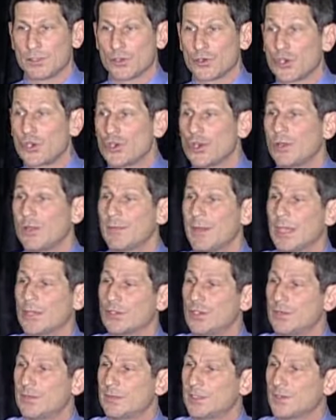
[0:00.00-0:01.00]
So you can only
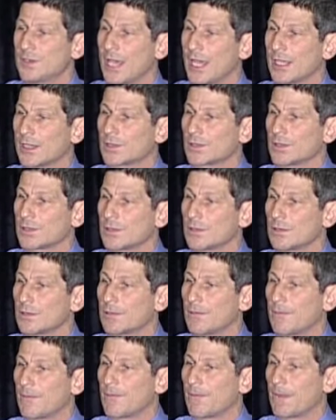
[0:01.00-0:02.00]
make two mistakes.
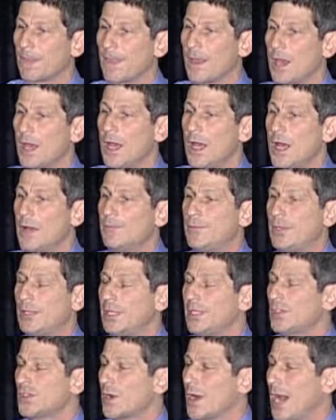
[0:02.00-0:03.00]

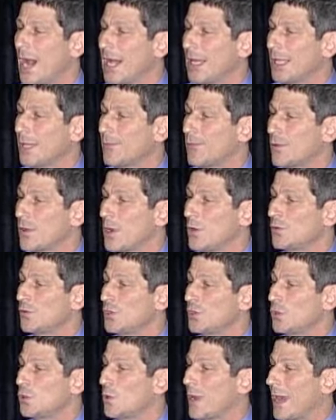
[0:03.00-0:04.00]
Police are highly
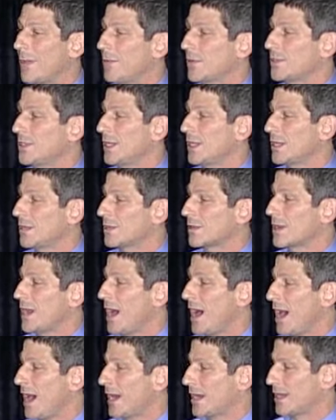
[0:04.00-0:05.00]
prone to a particular
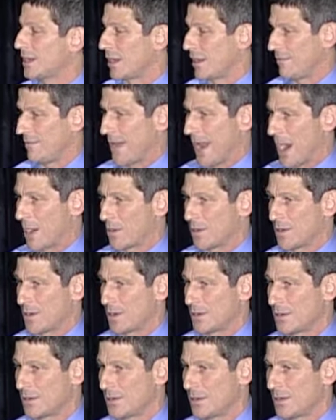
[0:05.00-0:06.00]
kind of
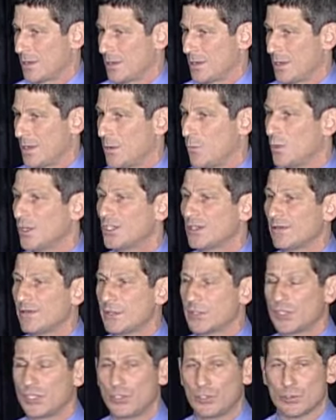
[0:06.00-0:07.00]
error. Which
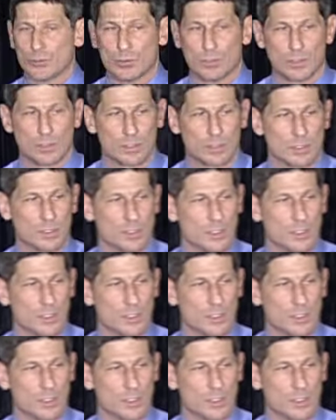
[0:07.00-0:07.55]
of the two?